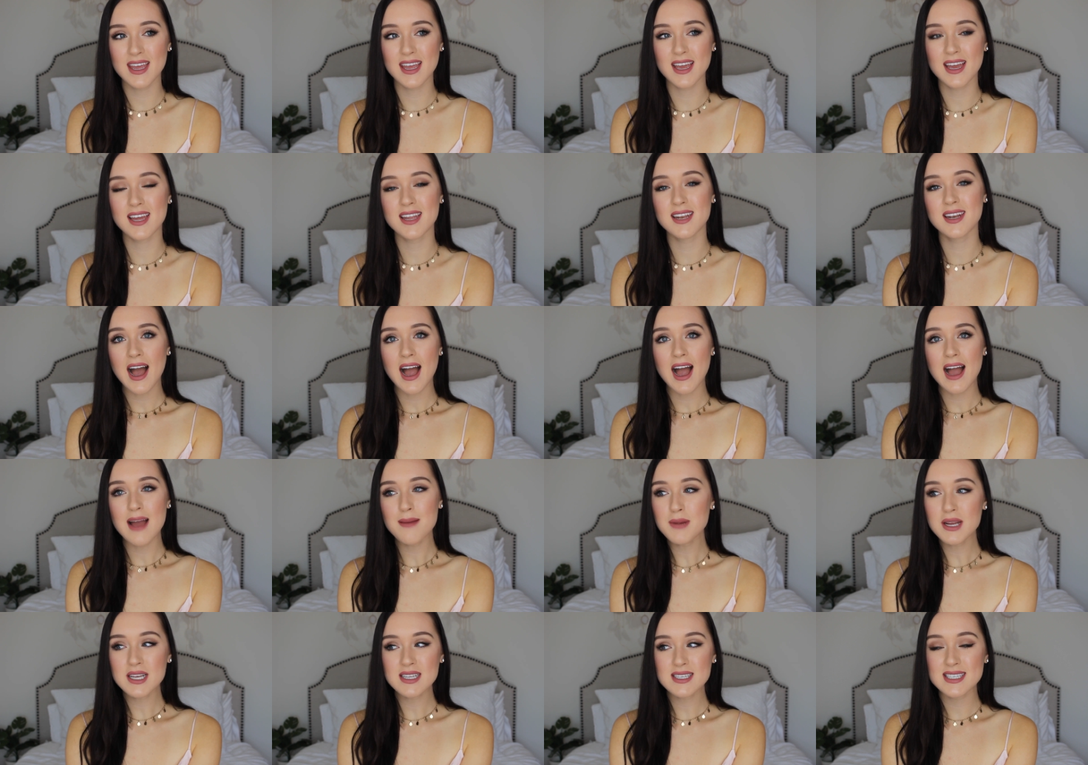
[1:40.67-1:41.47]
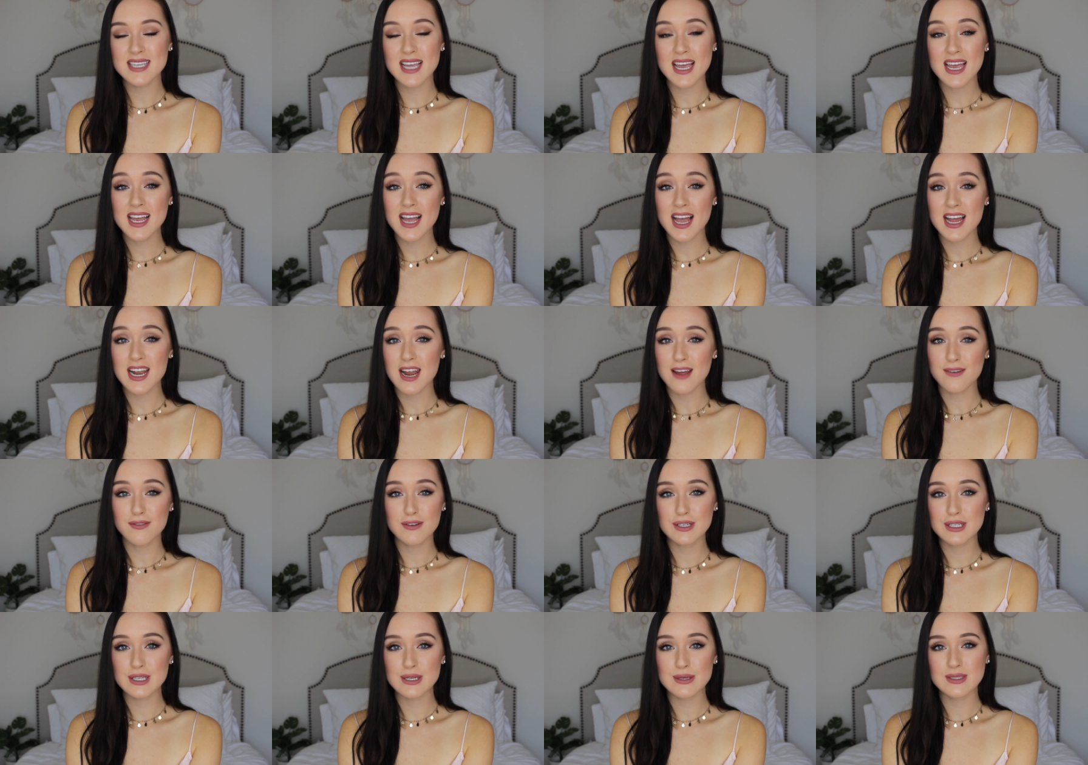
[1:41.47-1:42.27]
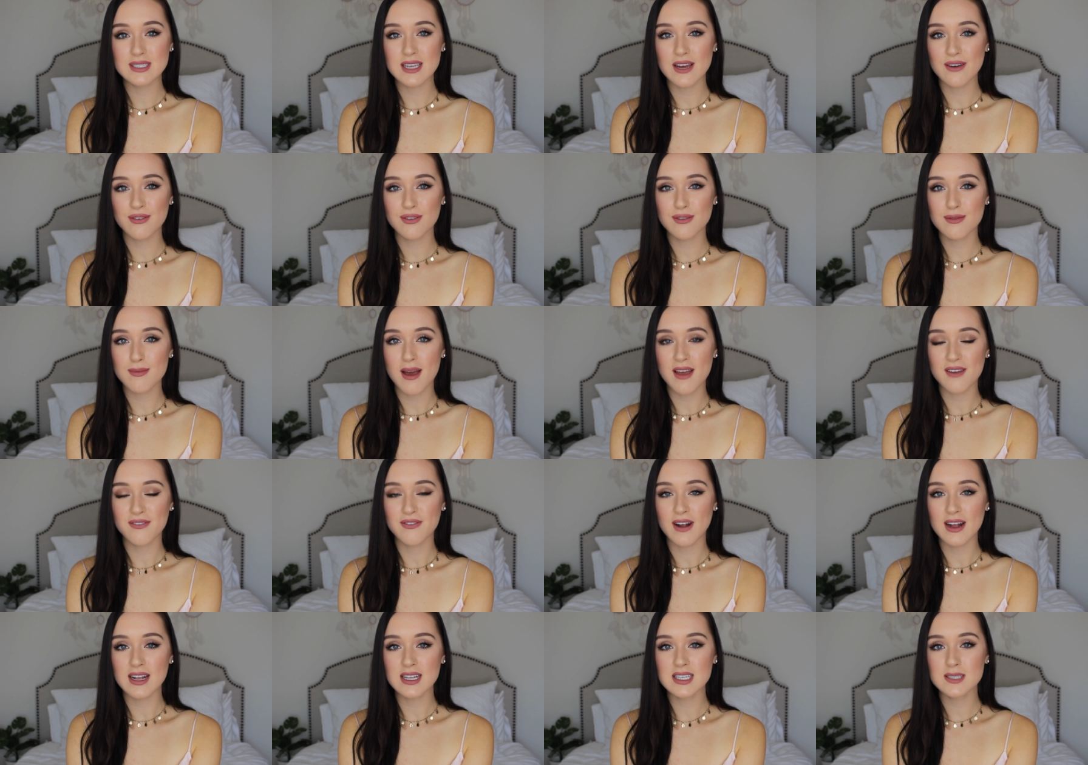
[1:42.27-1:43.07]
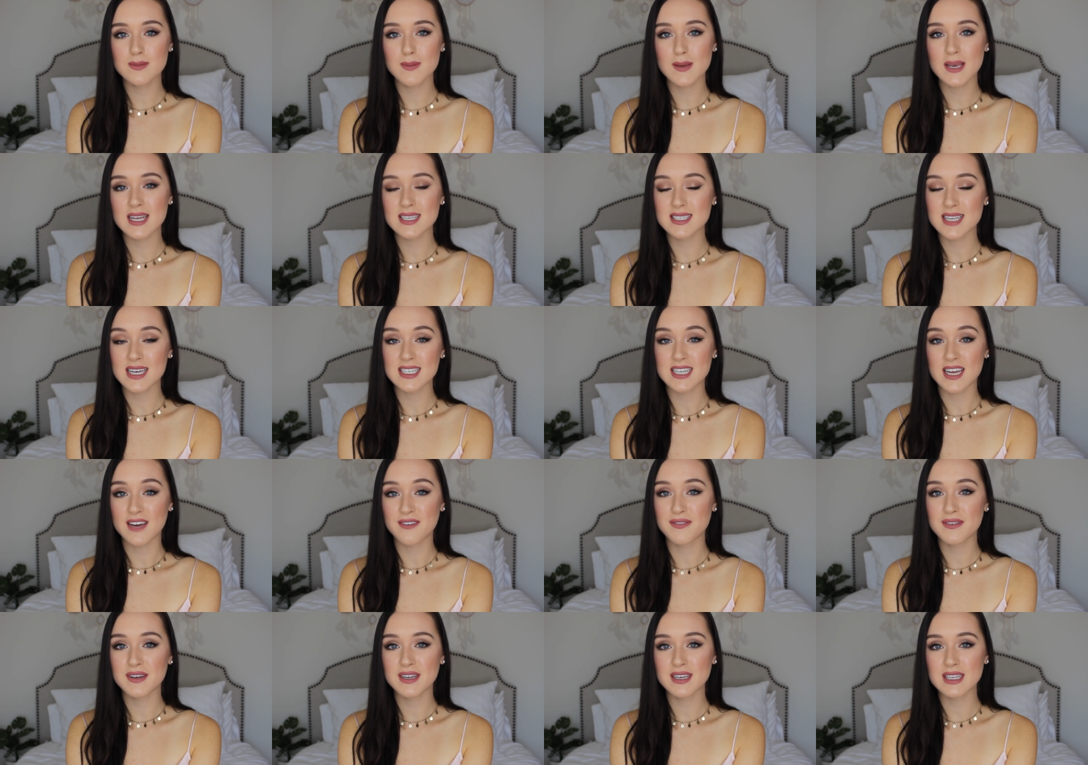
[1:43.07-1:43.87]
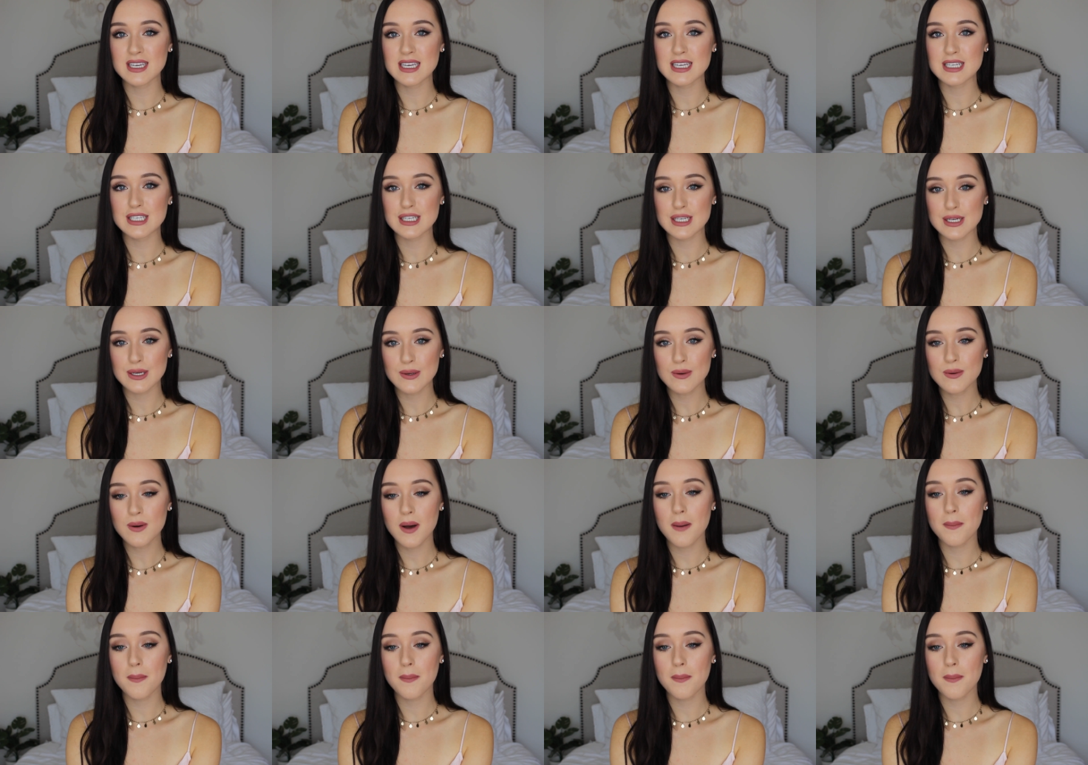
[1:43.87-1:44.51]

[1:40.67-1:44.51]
And I'm not saying I never do stuff with my friends, because I definitely do.